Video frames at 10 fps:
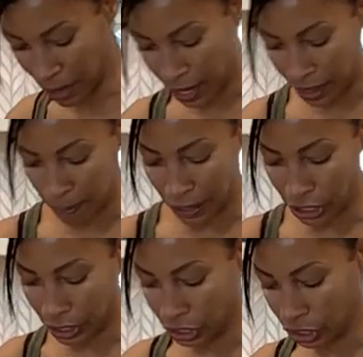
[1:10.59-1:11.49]
on my
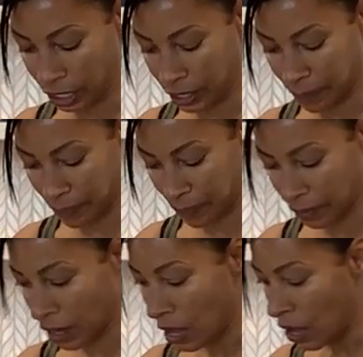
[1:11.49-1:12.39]
cooking sheet.
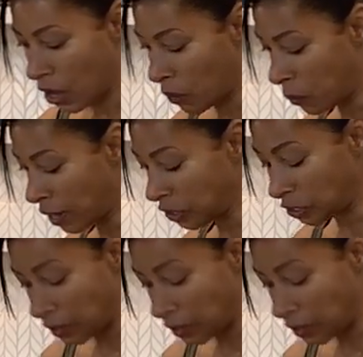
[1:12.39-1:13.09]
Once you